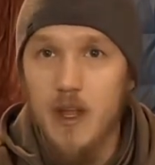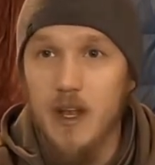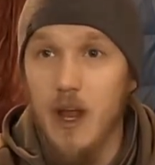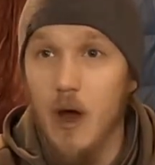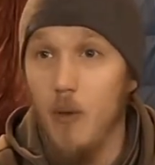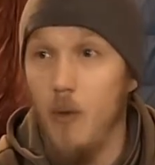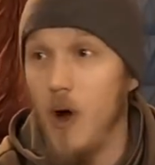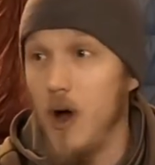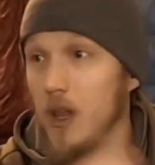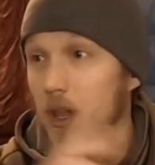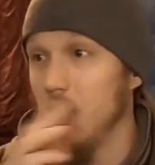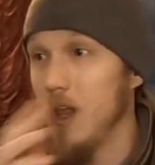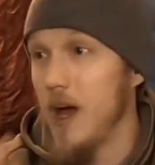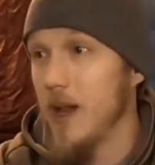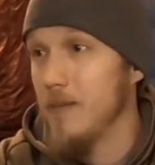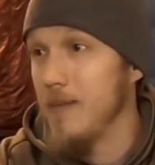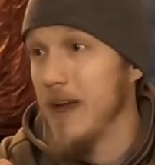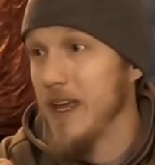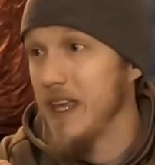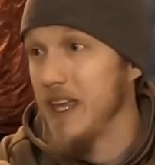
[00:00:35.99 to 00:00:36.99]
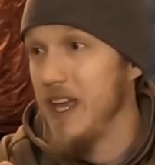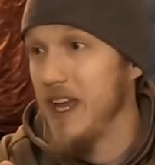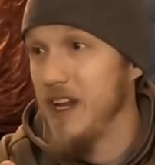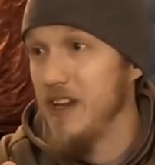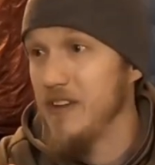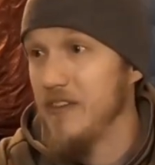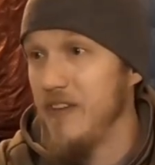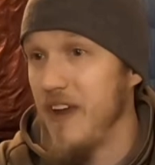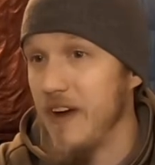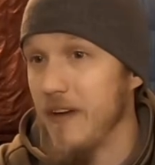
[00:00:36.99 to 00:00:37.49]
Now, while a lot of my kit
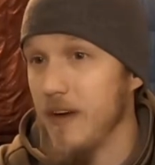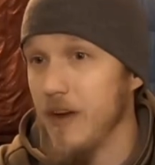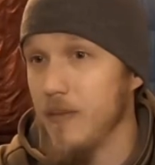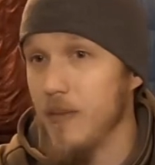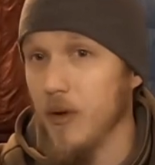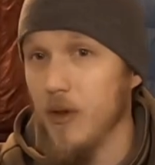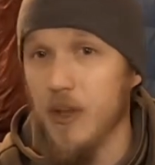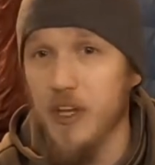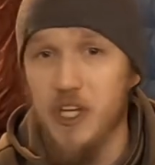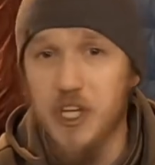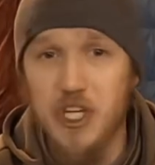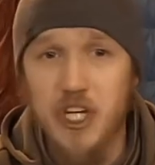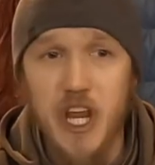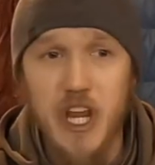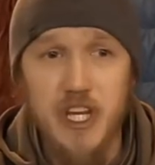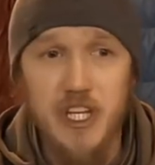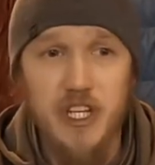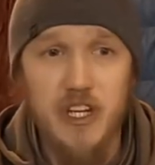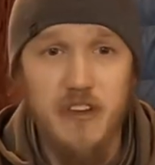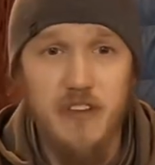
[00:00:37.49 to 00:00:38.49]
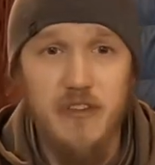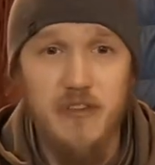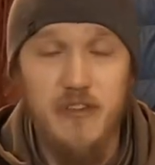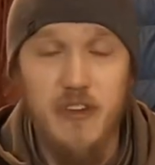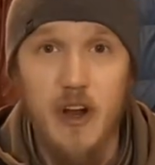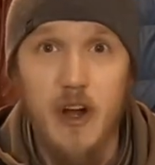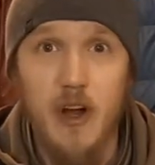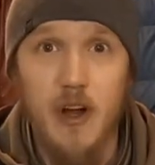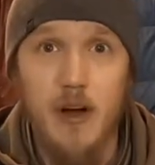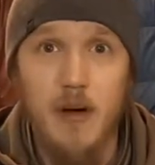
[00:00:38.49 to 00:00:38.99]
is variable and changes
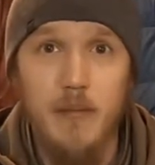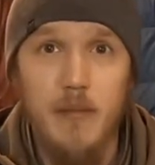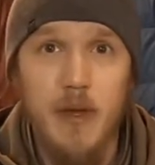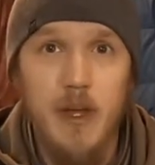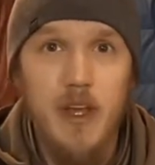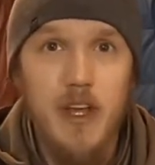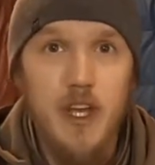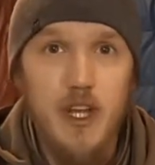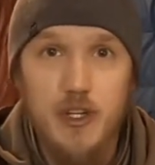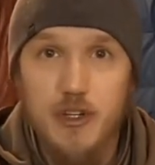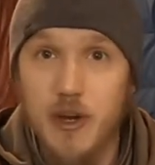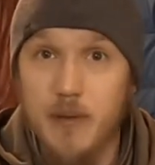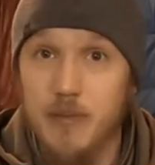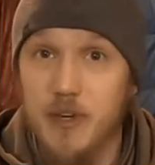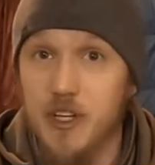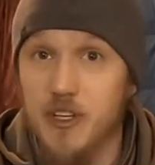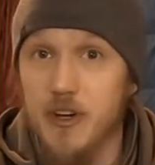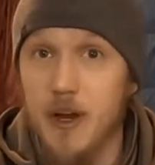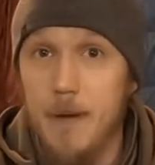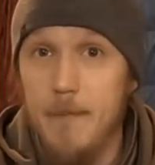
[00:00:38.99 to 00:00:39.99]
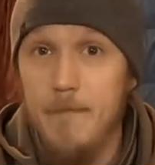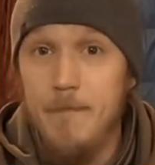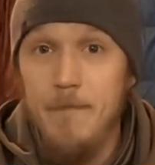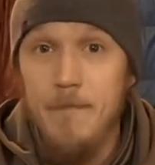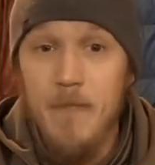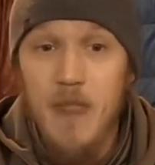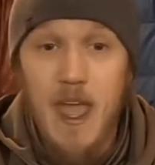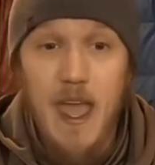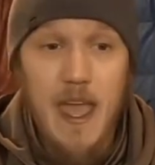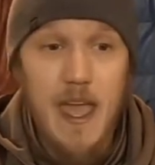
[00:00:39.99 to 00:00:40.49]
from trip to trip,
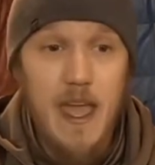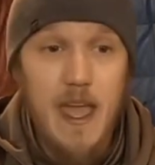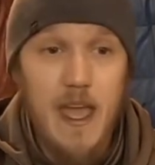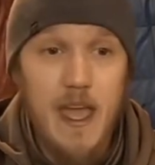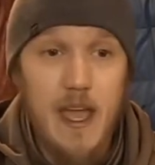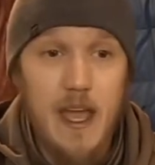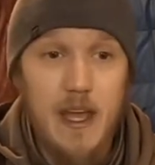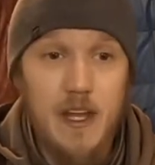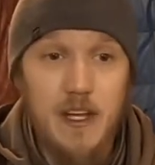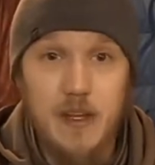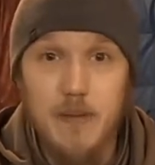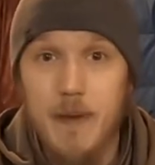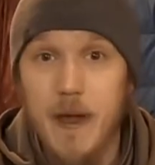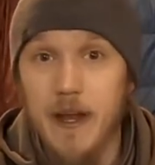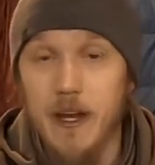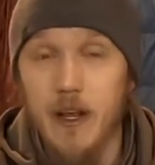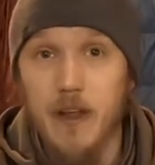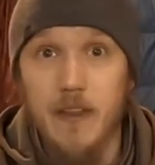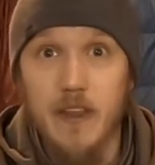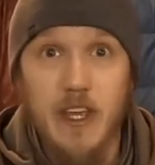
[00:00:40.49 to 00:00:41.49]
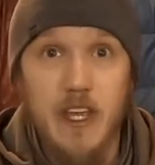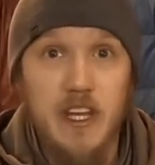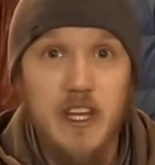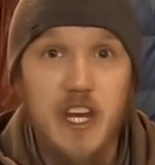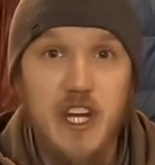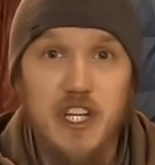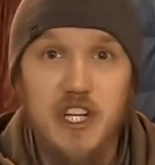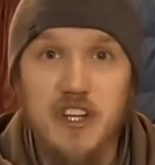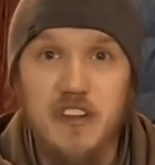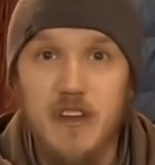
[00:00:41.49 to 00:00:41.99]
and depending on the
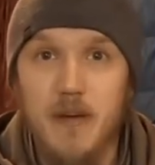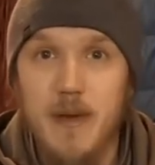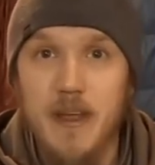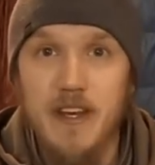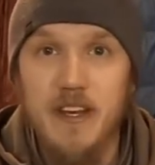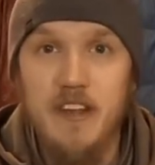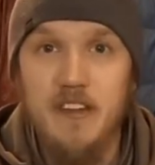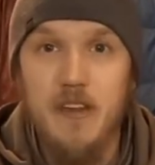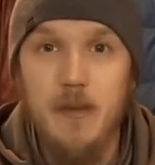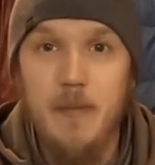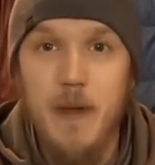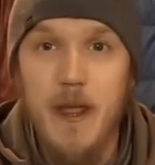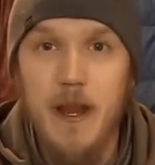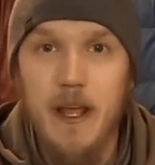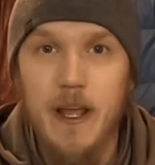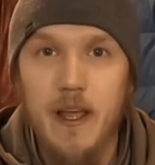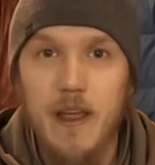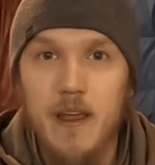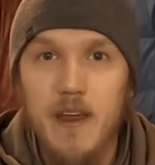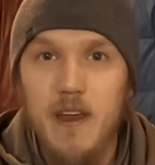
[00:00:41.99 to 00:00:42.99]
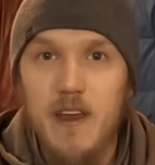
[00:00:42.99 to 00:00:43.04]
conditions I'm anticipating,